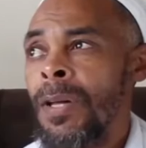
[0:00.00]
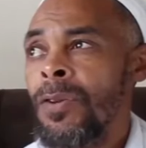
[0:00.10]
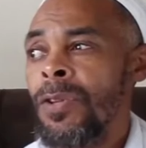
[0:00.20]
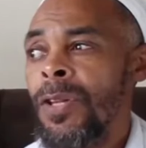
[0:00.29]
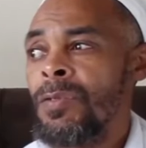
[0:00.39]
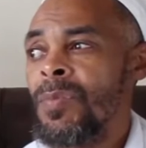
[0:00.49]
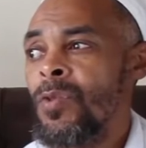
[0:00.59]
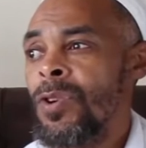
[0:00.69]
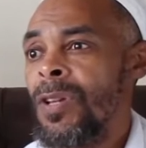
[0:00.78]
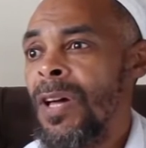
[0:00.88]
I knew that there was
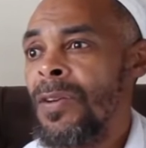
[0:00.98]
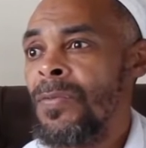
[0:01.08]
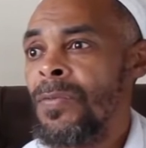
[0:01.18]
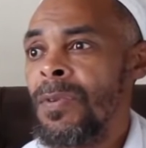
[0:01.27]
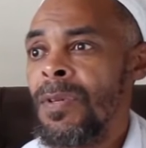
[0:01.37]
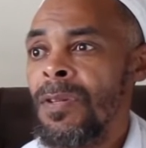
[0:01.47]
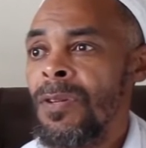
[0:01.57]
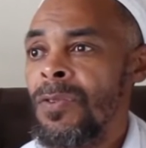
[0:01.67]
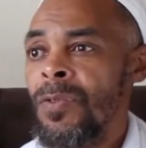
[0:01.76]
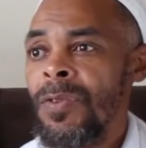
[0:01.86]
more to life.
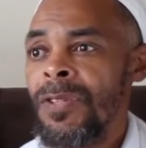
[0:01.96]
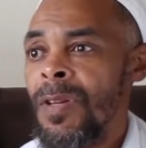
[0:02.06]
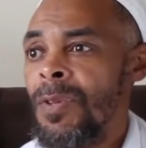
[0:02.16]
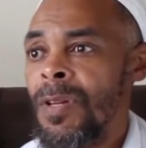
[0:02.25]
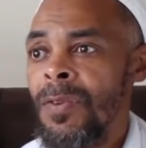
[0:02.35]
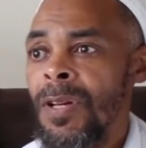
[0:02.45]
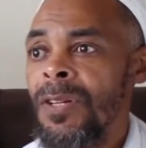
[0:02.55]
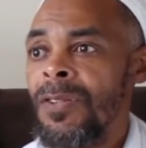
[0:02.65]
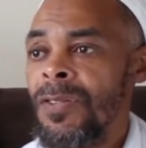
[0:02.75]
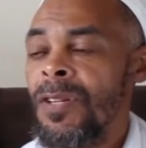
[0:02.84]
You know, doing the same thing every
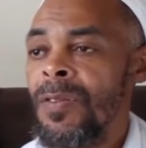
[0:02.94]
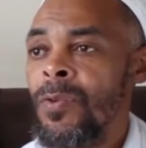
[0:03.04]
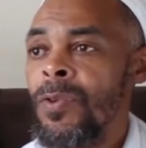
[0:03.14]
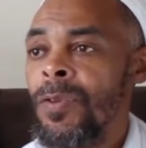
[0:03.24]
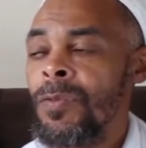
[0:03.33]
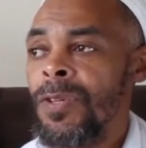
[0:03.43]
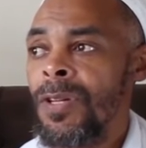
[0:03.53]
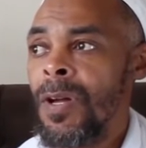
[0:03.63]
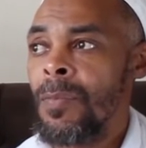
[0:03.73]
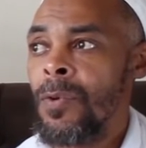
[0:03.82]
night, it just gets boring. The
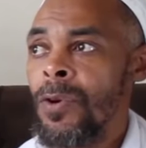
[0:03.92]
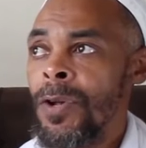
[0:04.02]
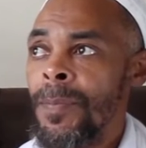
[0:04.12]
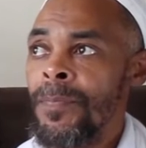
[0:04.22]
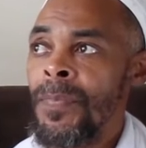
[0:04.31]
routine got boring.